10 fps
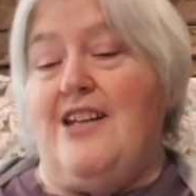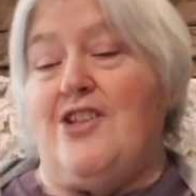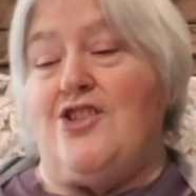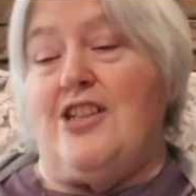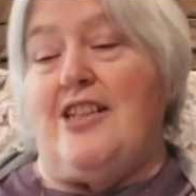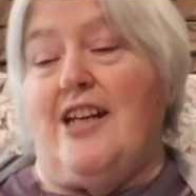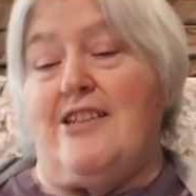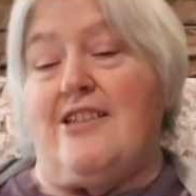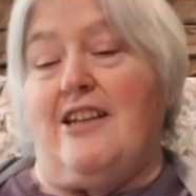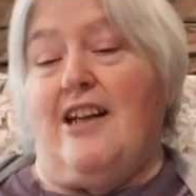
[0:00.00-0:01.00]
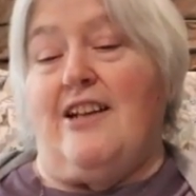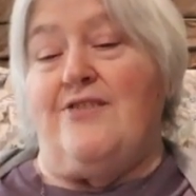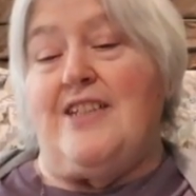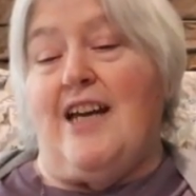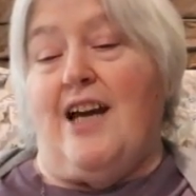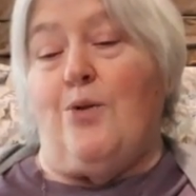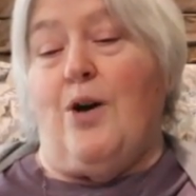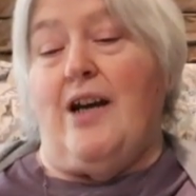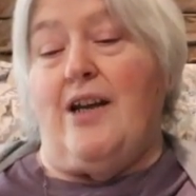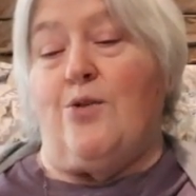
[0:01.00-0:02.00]
She does a lot of
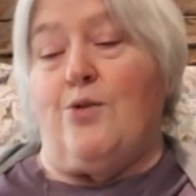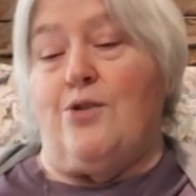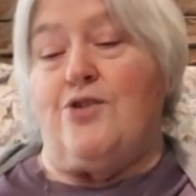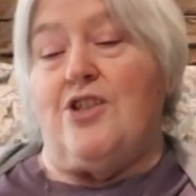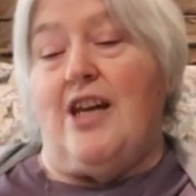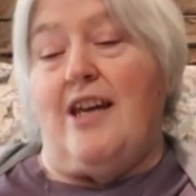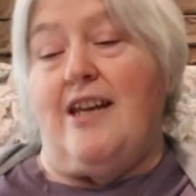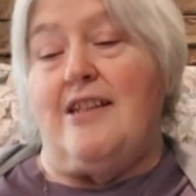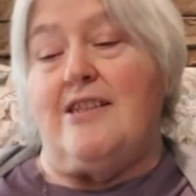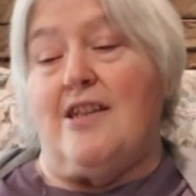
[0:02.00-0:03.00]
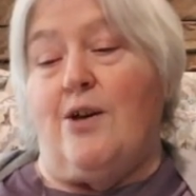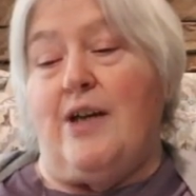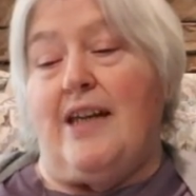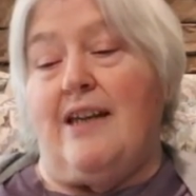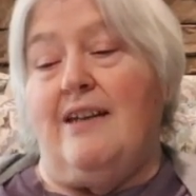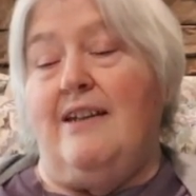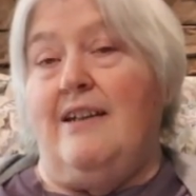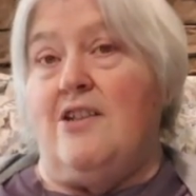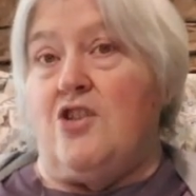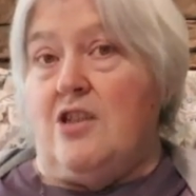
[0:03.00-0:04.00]
DIY, crochet, sewing.
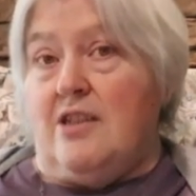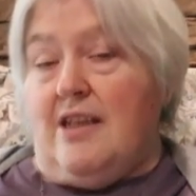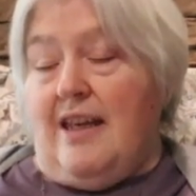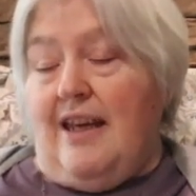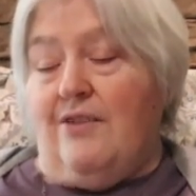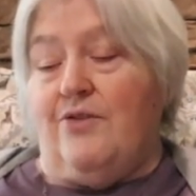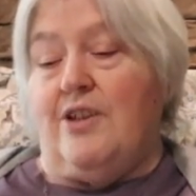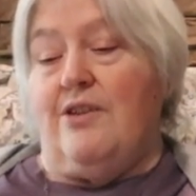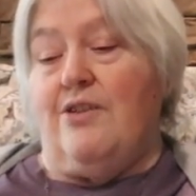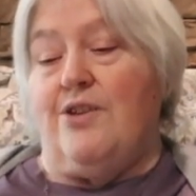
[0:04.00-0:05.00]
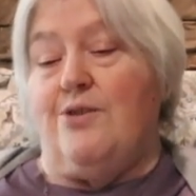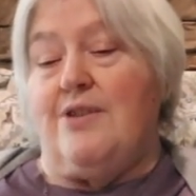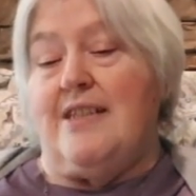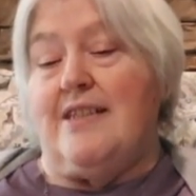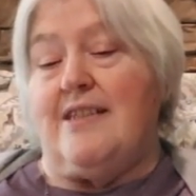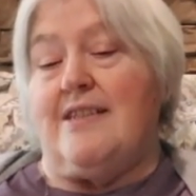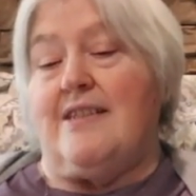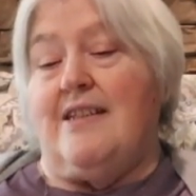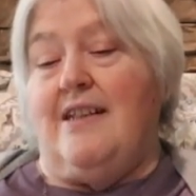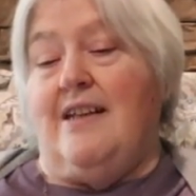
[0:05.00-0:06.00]
She's a Canva
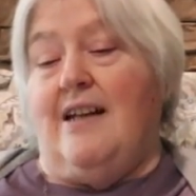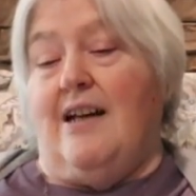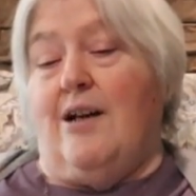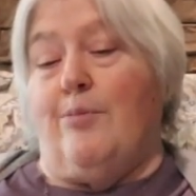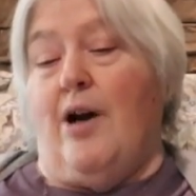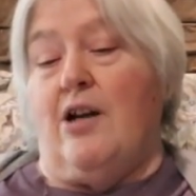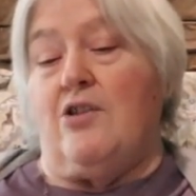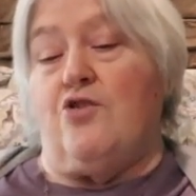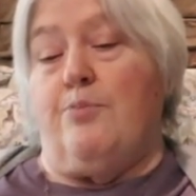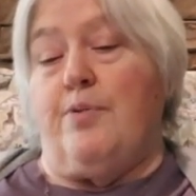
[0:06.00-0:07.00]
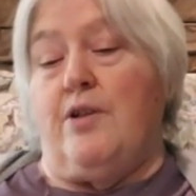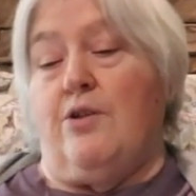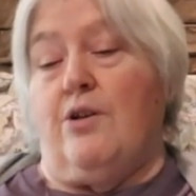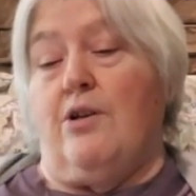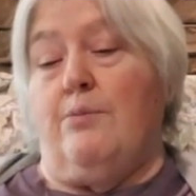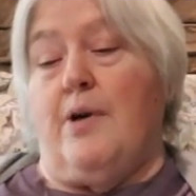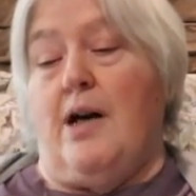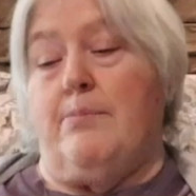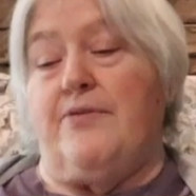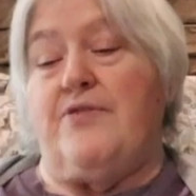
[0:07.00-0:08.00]
enthusiast, entrepreneurial
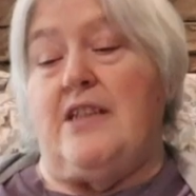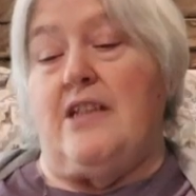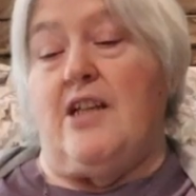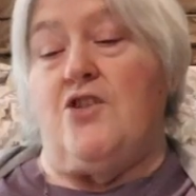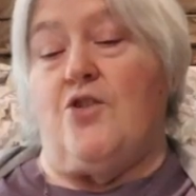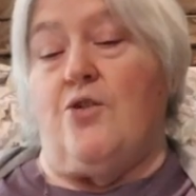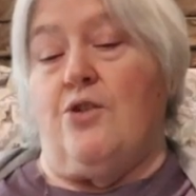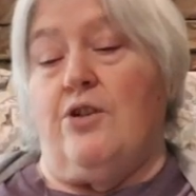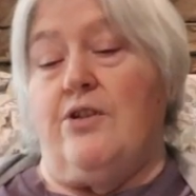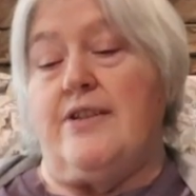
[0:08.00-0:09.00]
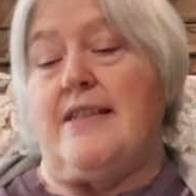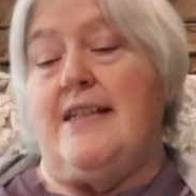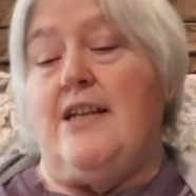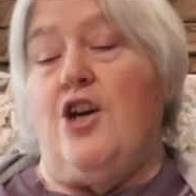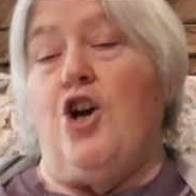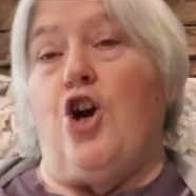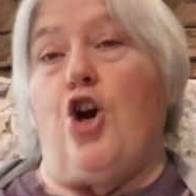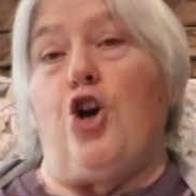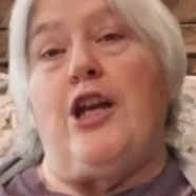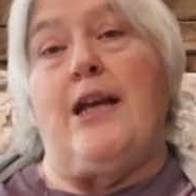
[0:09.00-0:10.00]
mom of teenage girls,
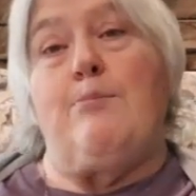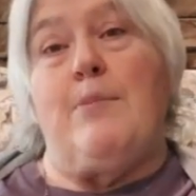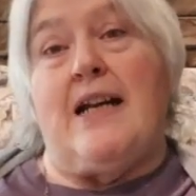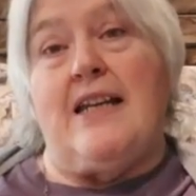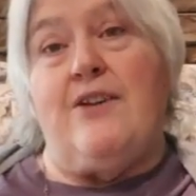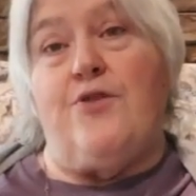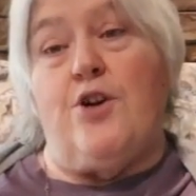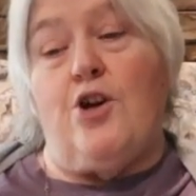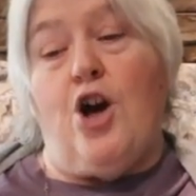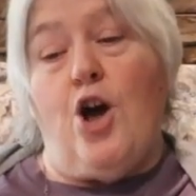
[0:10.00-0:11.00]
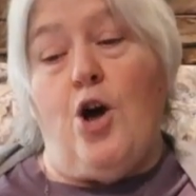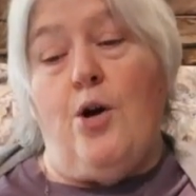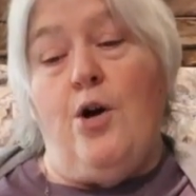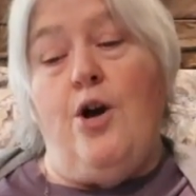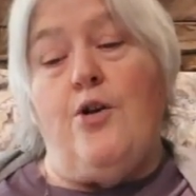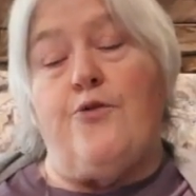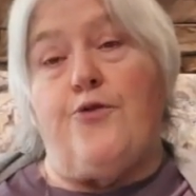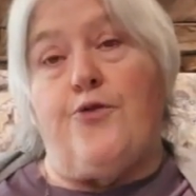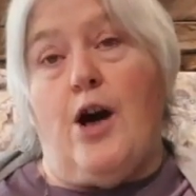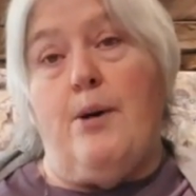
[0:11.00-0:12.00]
earning money
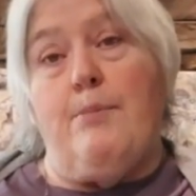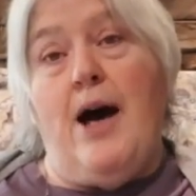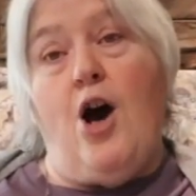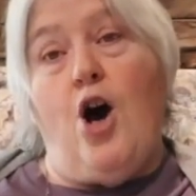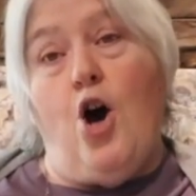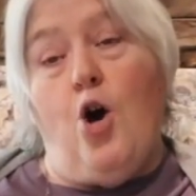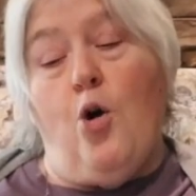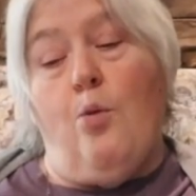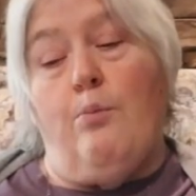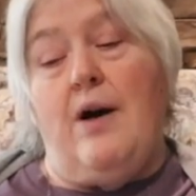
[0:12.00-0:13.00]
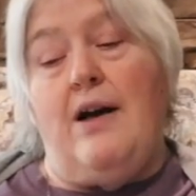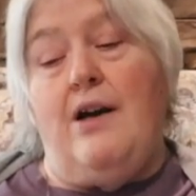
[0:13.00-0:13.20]
from home